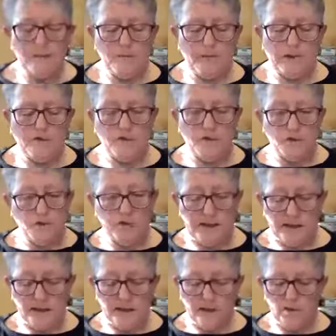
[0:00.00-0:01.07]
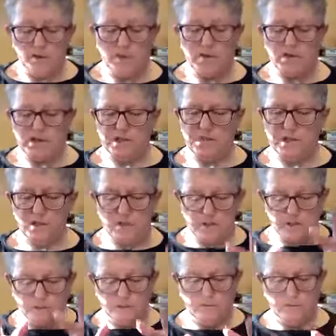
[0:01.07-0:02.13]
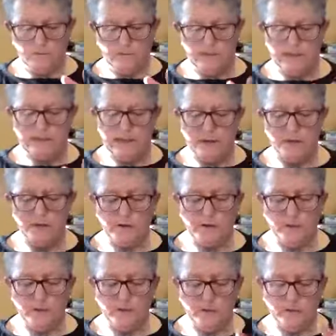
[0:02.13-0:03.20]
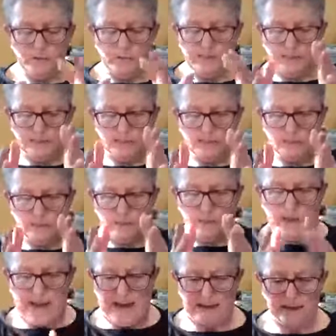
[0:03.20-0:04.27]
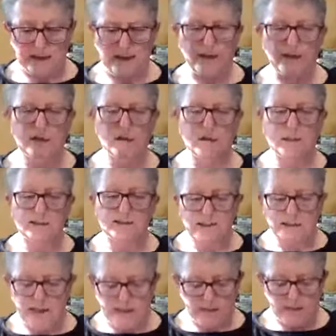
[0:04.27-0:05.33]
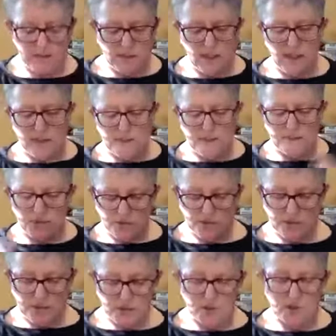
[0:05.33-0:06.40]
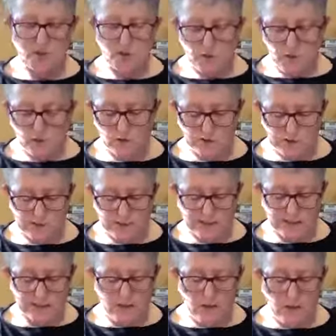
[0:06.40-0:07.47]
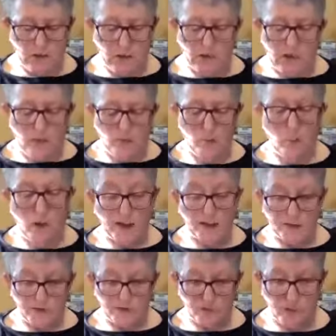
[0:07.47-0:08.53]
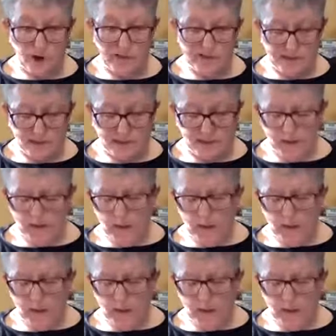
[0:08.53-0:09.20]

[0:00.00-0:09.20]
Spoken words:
If you do that, I would suggest, because sourdough tends to pancake unless it has some sort of structure to hold it together while it's rising,